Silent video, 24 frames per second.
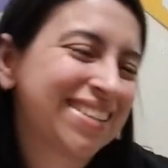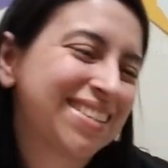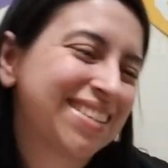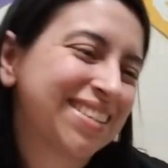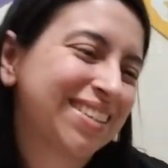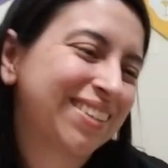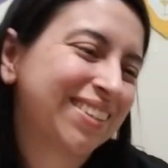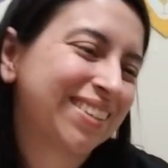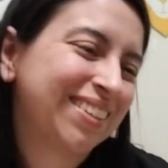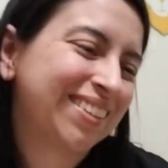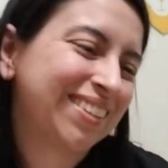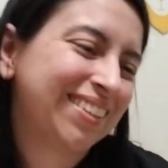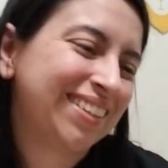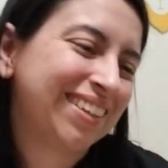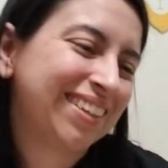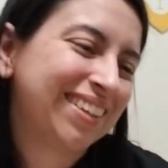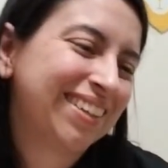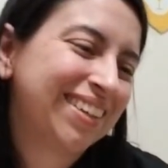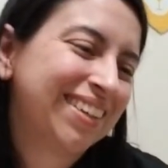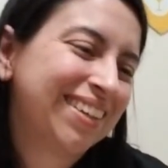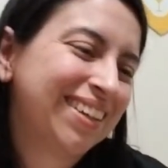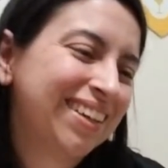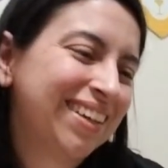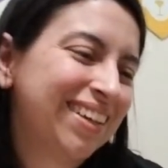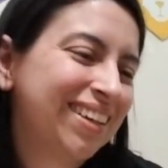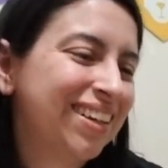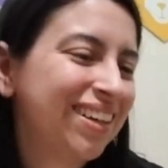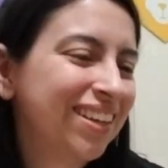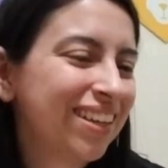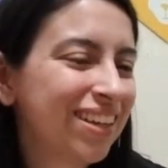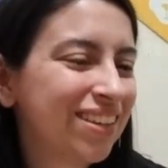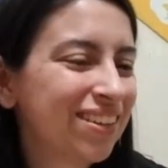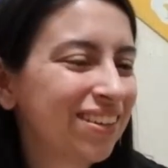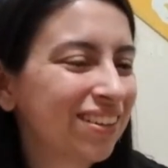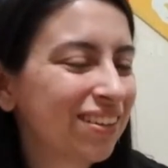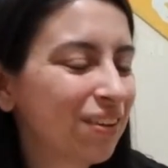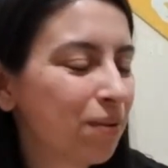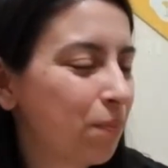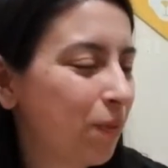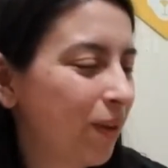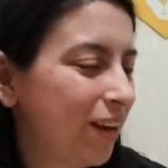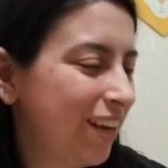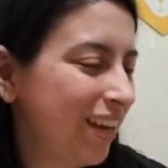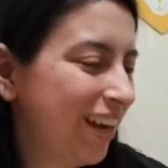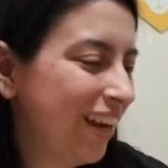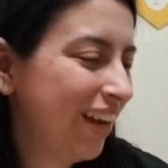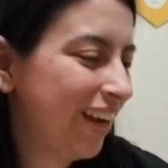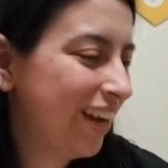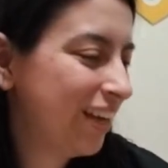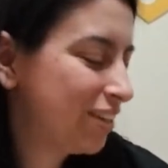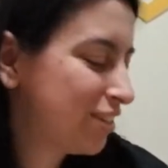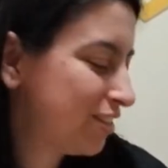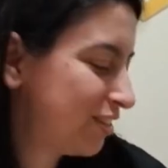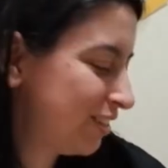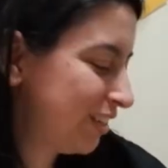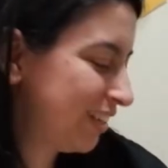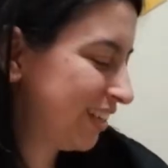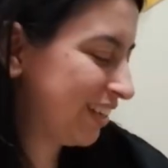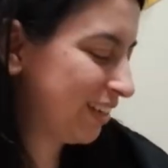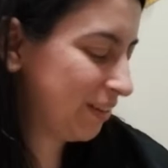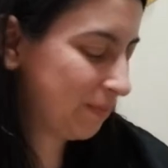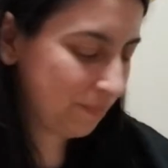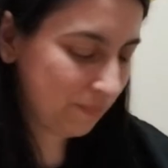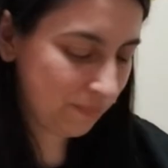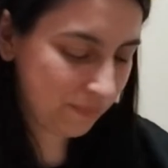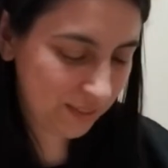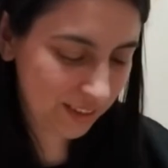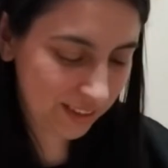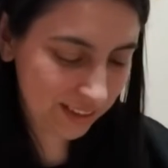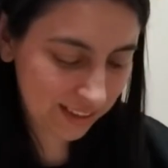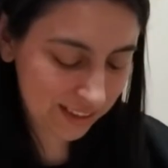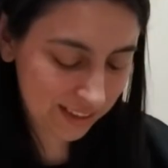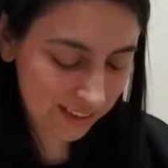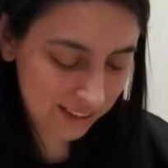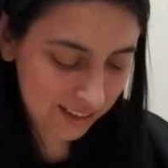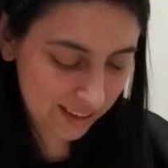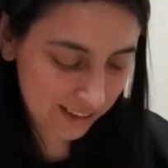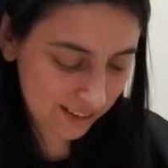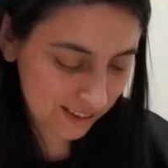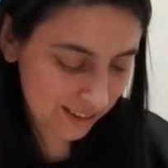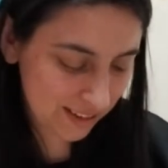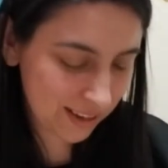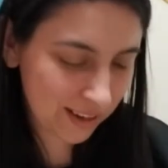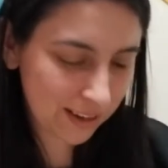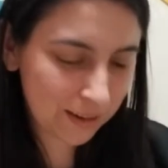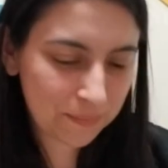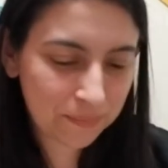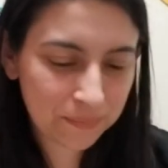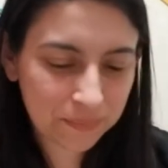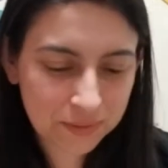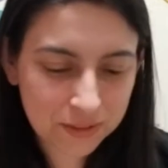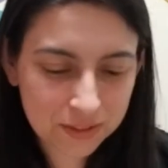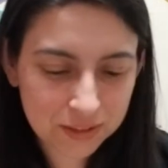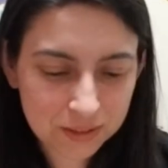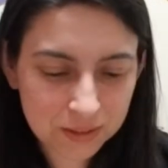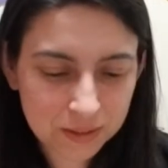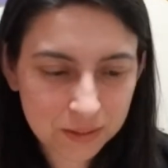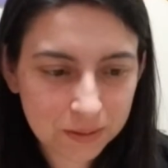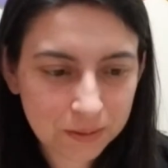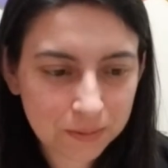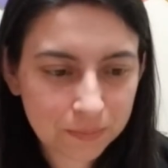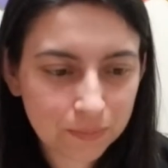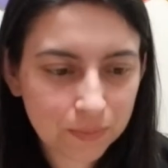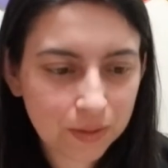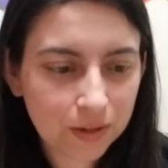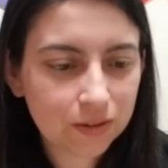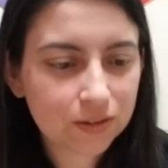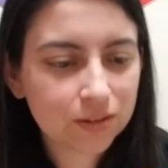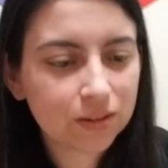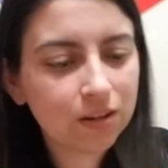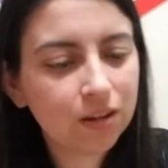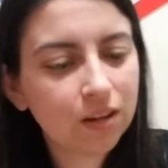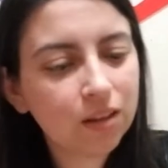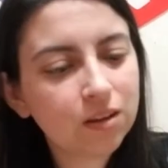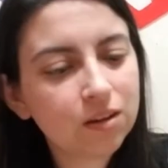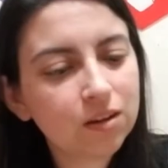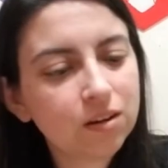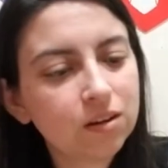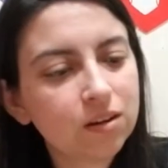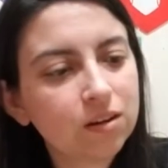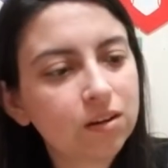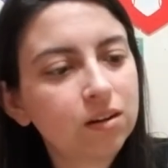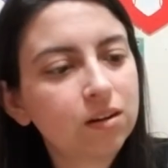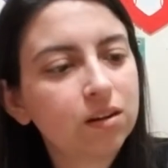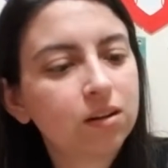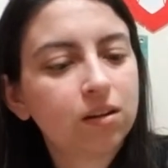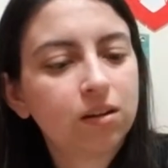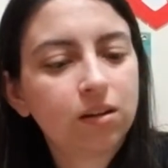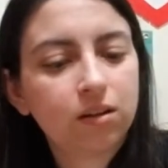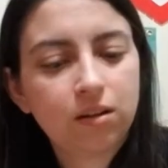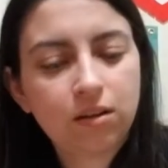is so cool. They took their petty cash thing and then they did that. So here's another,